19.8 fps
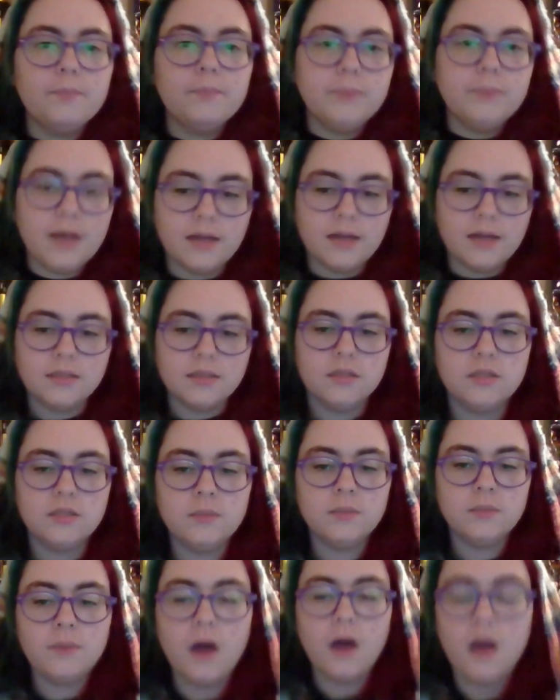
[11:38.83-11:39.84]
But
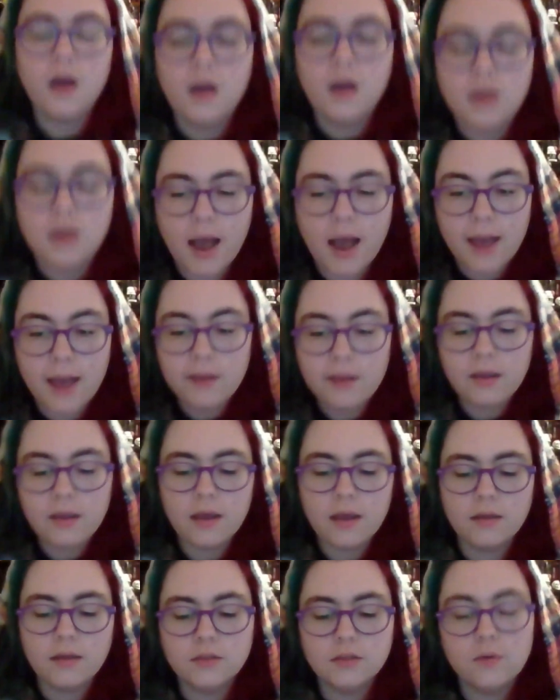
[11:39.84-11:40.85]

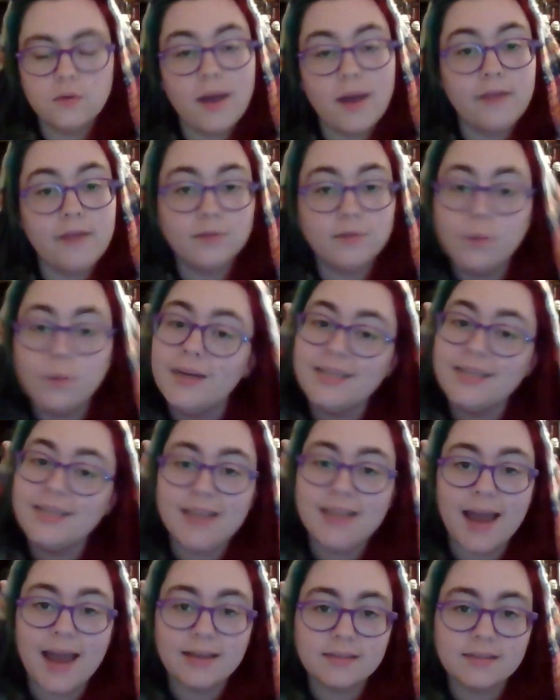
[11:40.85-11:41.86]
I have 20
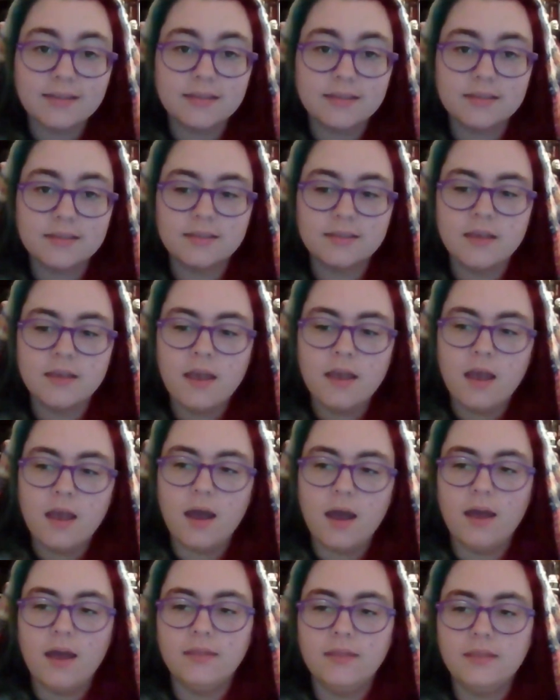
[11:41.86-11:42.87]
tasks,
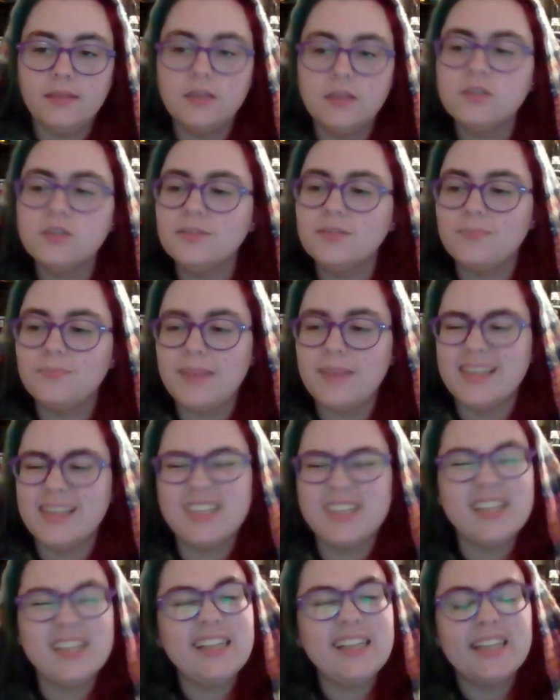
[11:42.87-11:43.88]
and these are
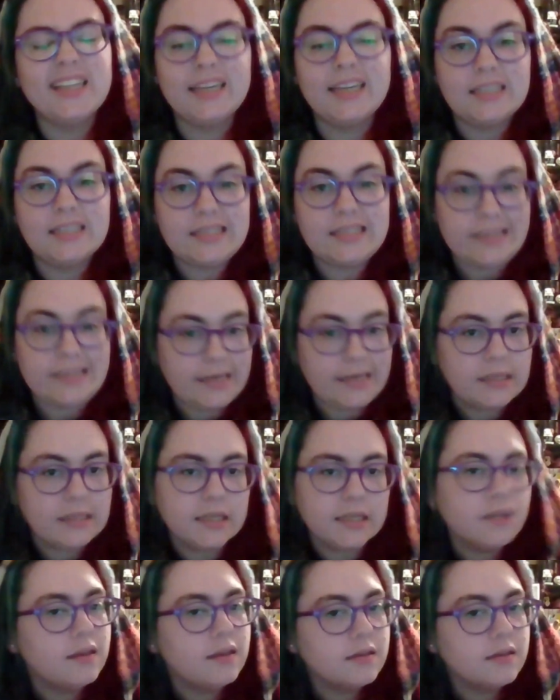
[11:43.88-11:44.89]
basically like
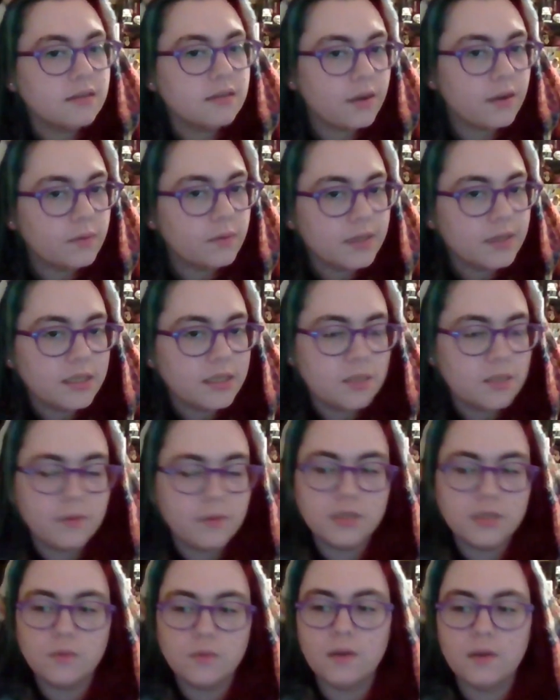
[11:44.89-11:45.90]
daily things I would like to
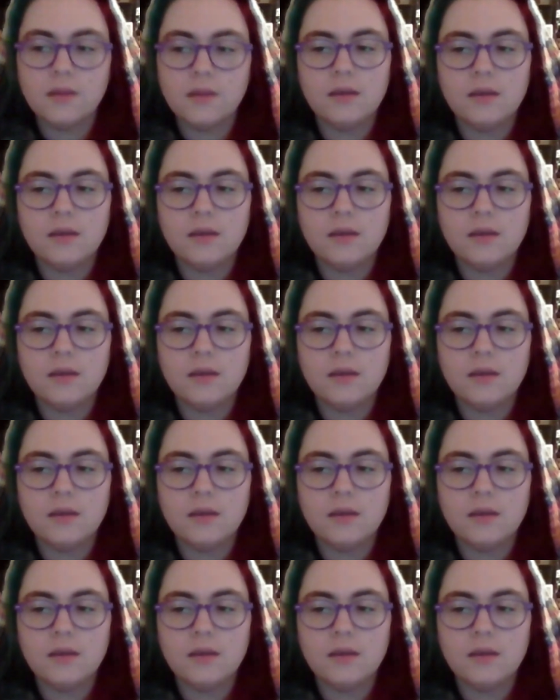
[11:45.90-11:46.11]
be doing.